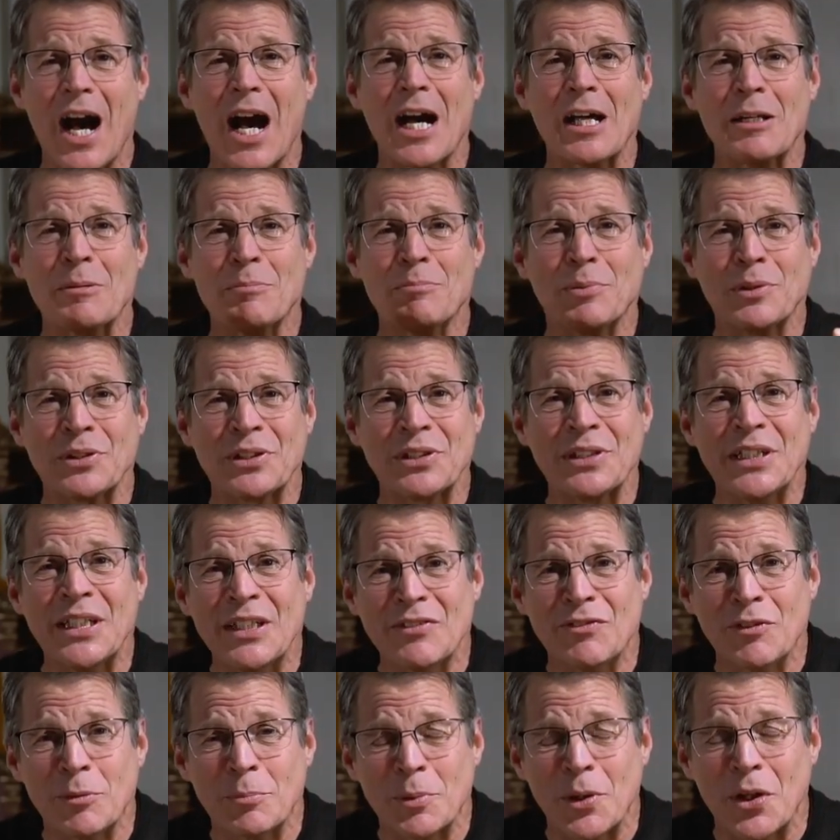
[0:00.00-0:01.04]

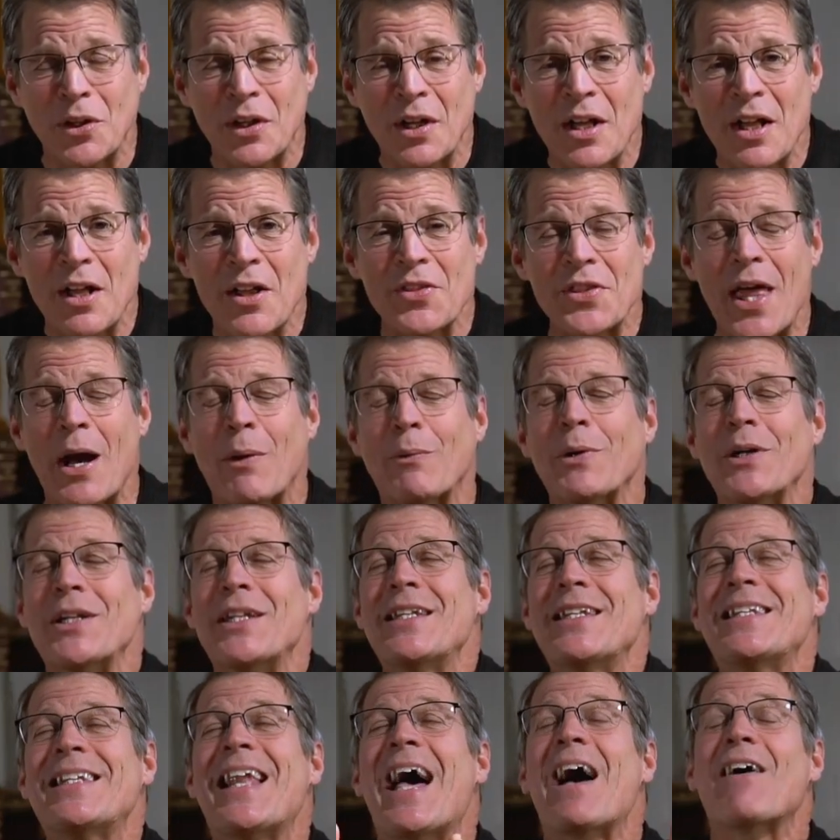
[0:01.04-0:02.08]
Unbelievable. That
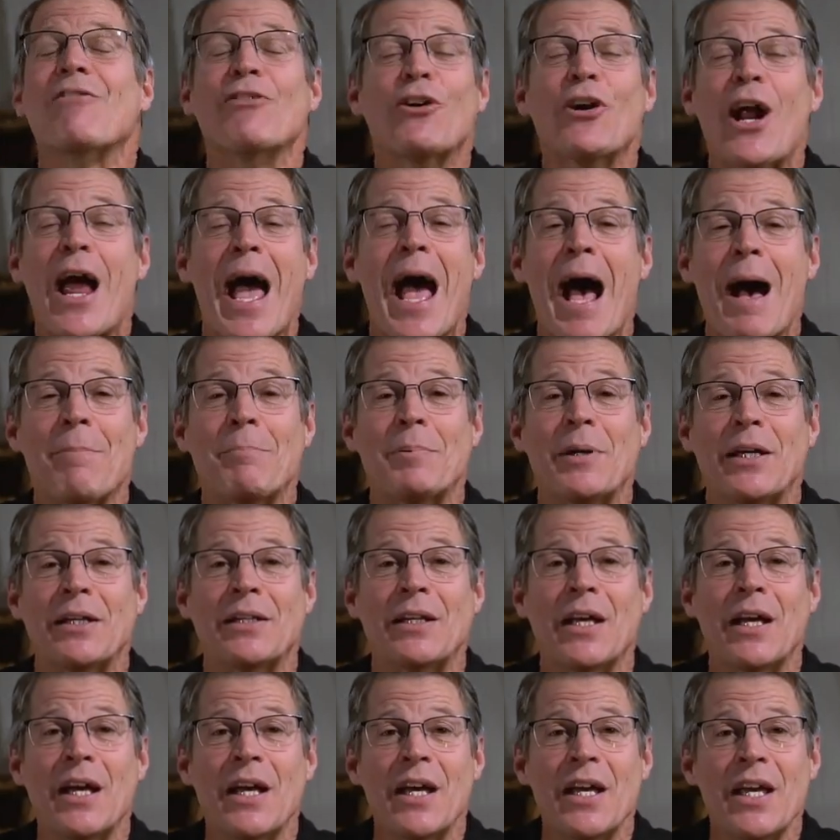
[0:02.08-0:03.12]
would never
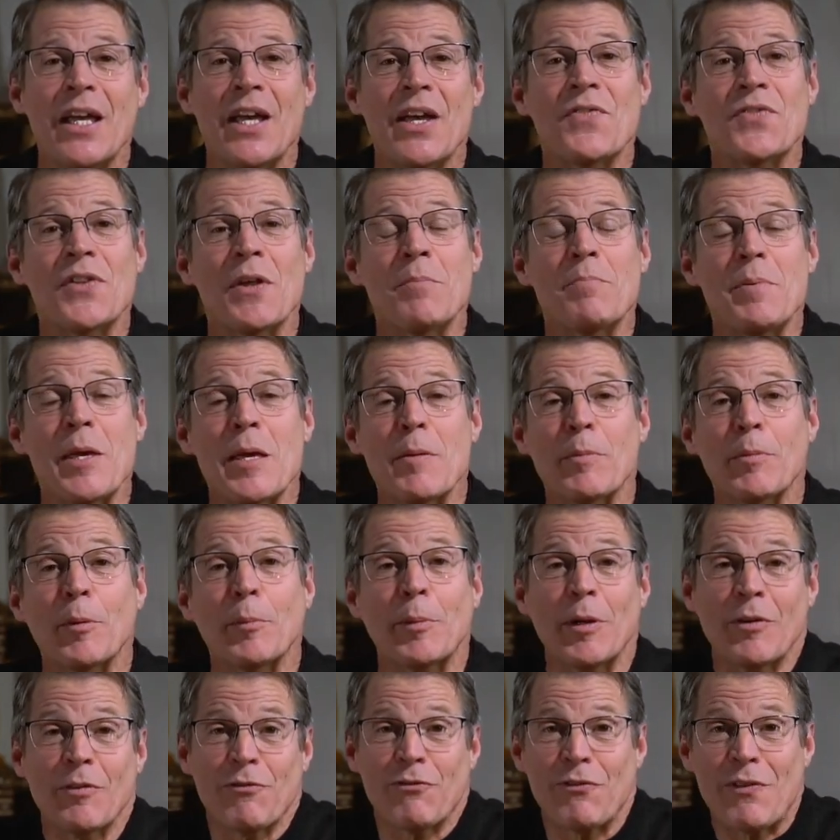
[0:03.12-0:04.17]
happen if the people
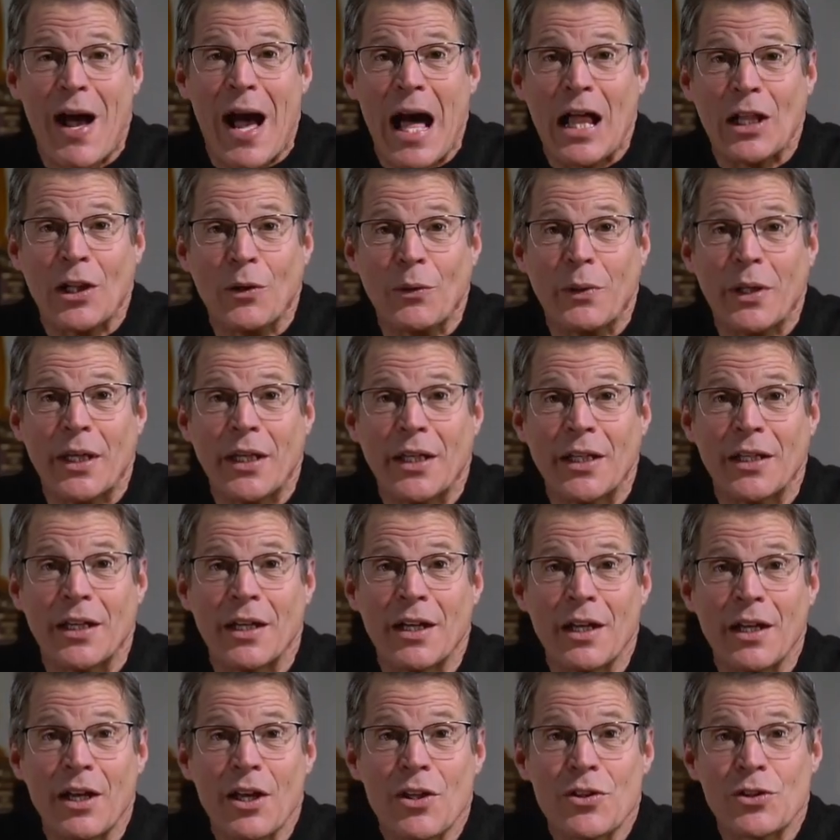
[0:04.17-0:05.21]
have been following
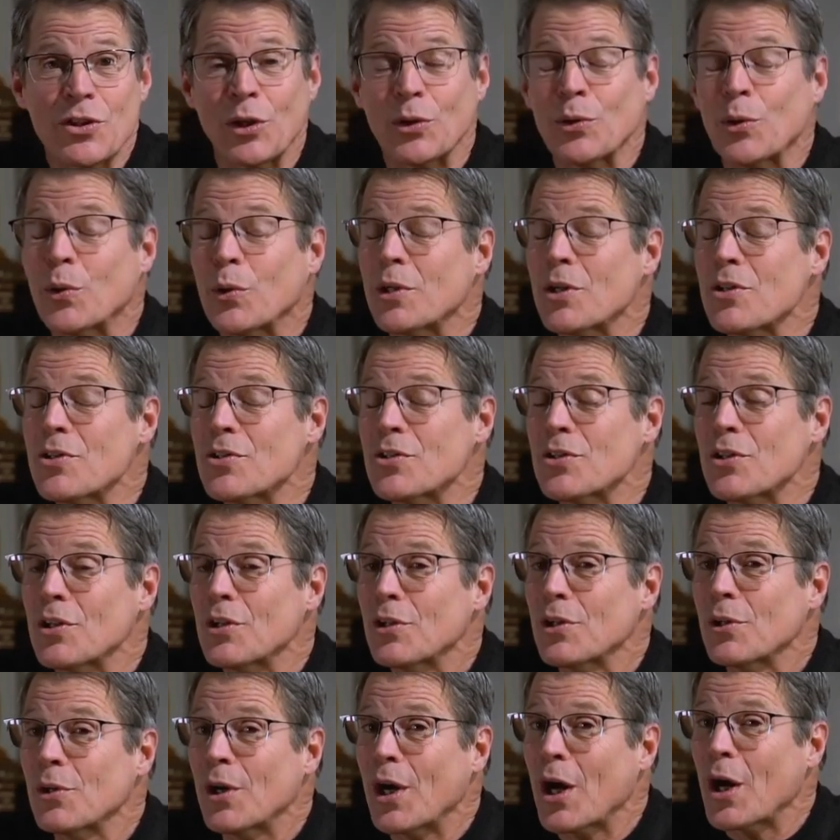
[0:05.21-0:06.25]
the Lord's
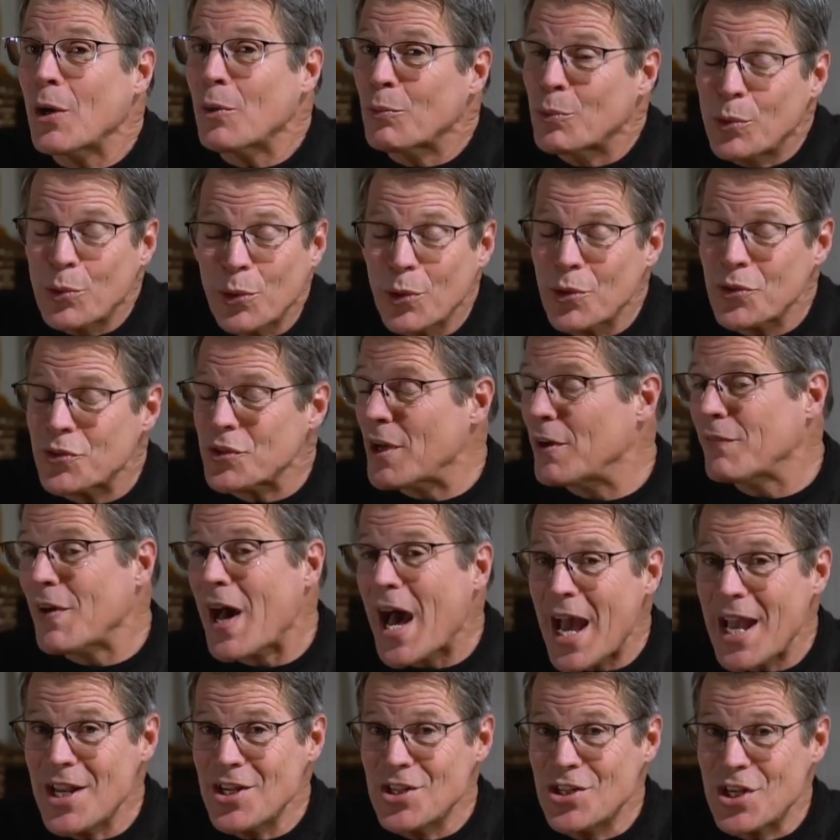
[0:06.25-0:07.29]
rules of
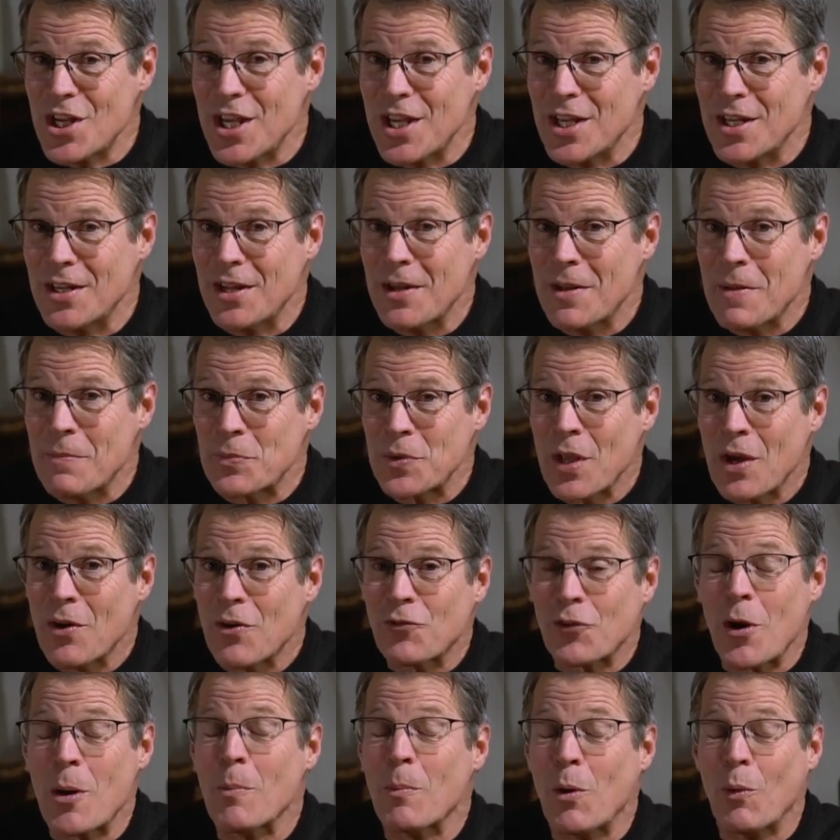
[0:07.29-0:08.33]
hygiene
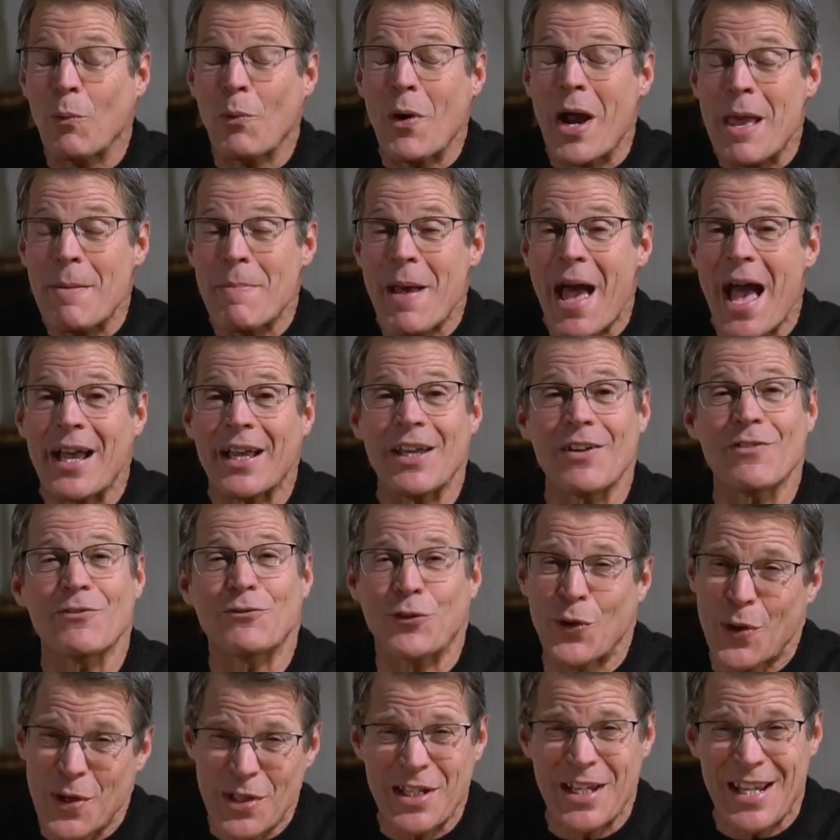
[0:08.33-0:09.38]
from way back in
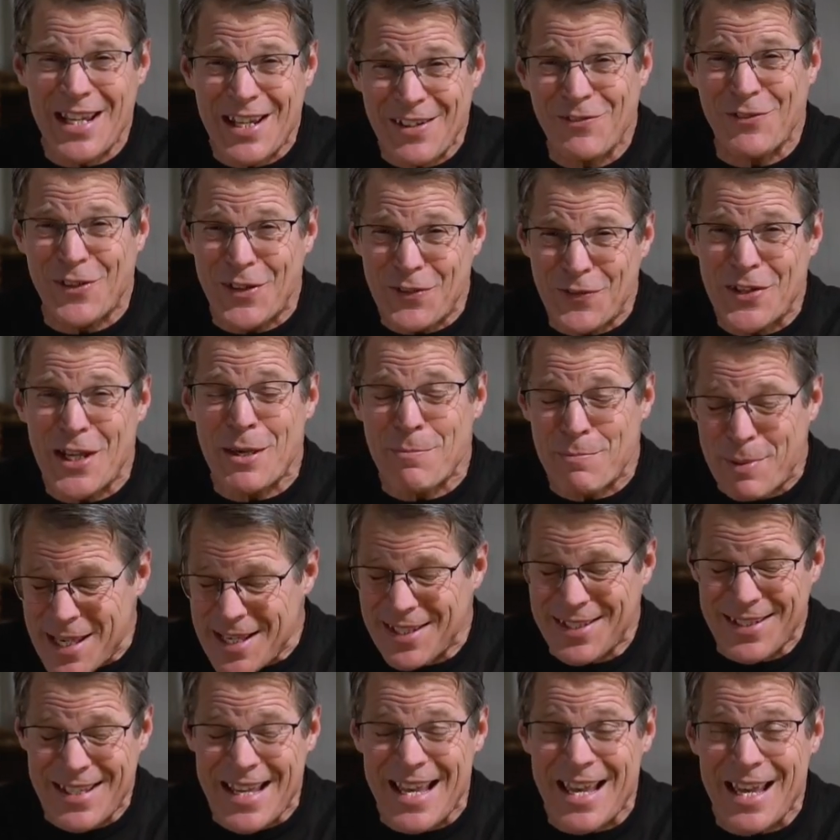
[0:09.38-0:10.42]
1450
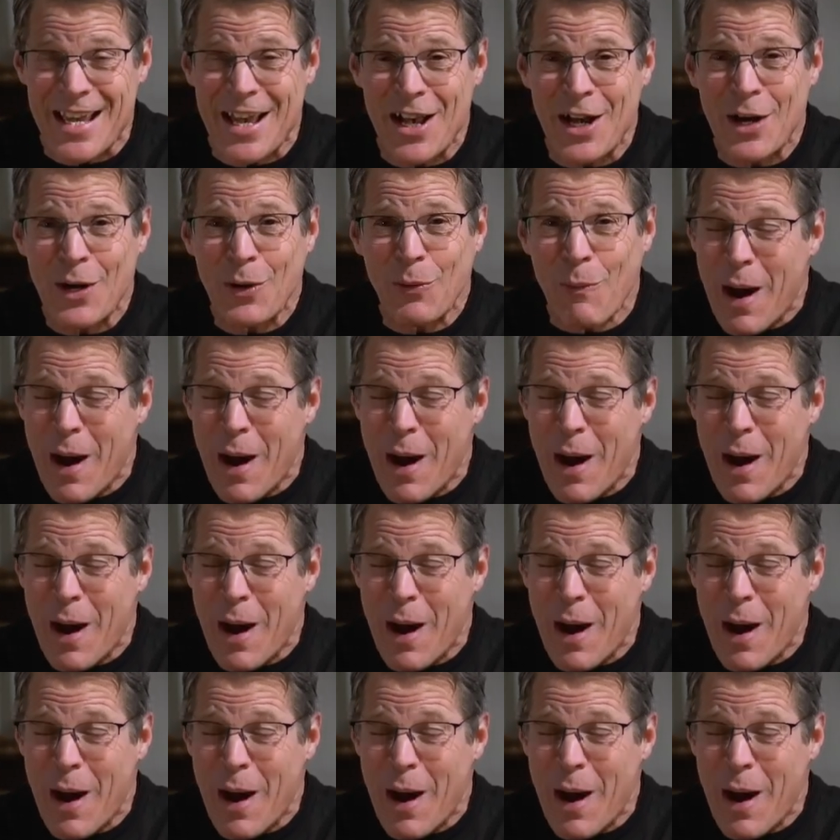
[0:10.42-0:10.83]
BC.